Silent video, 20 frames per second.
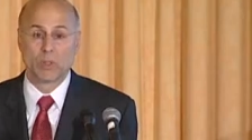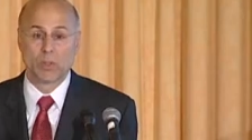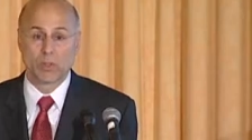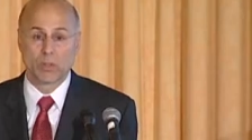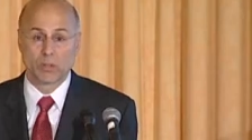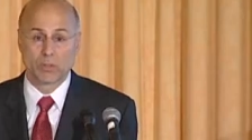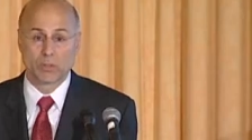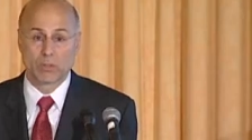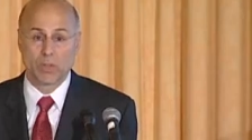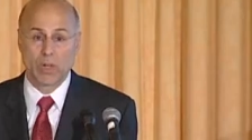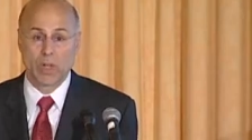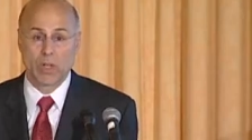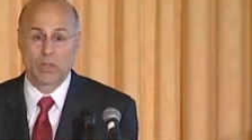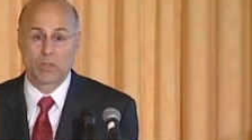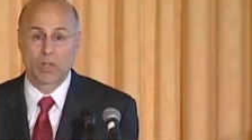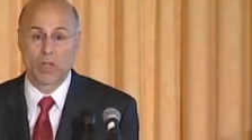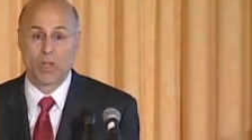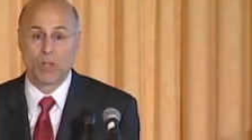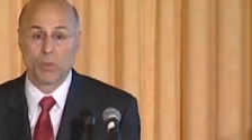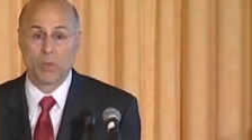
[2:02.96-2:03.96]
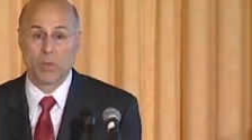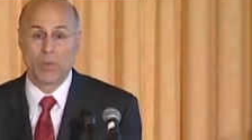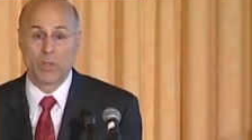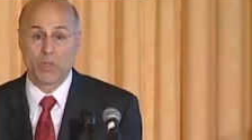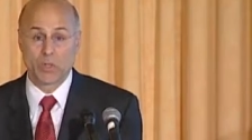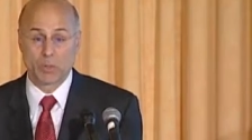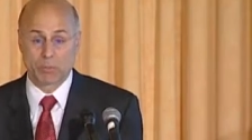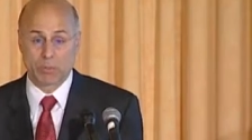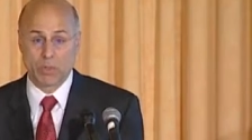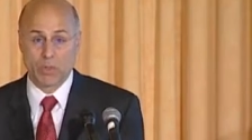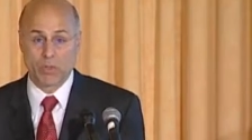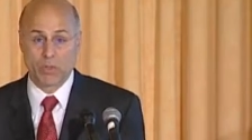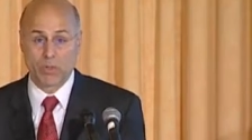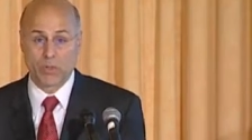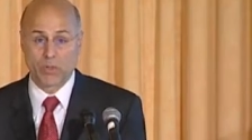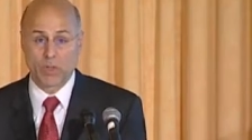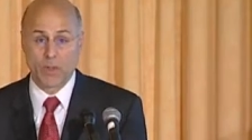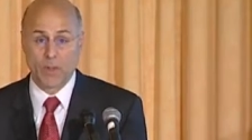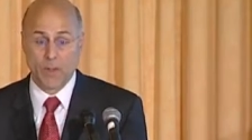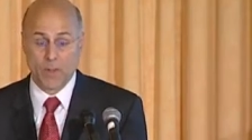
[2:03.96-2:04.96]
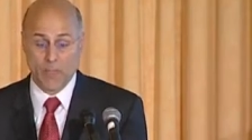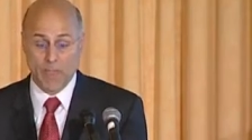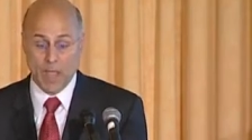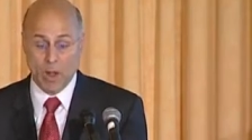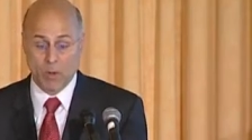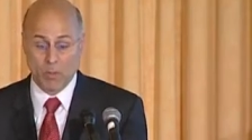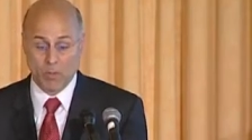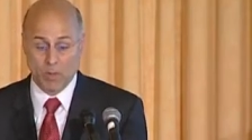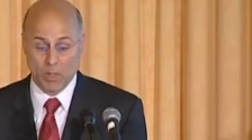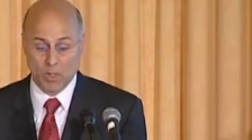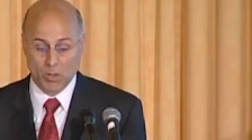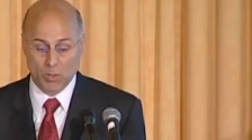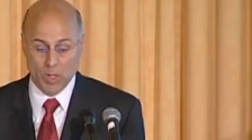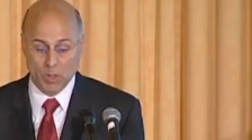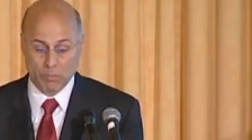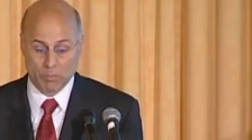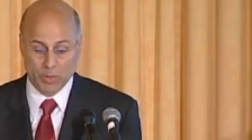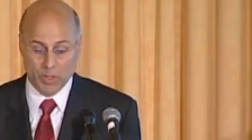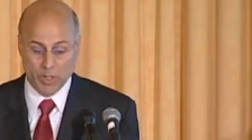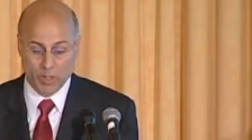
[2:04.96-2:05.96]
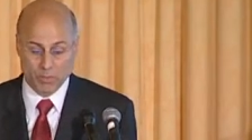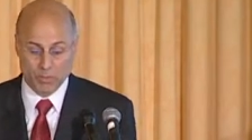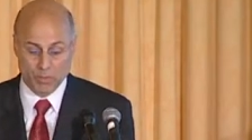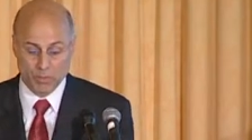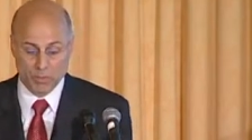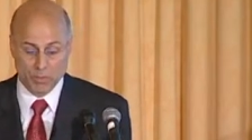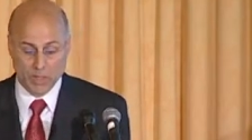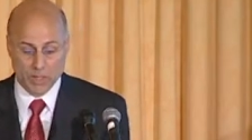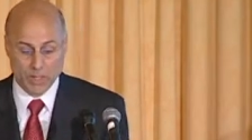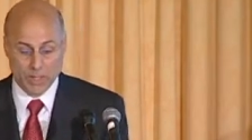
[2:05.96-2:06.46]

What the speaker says: clinical trials with these approaches. That would be a great breakthrough.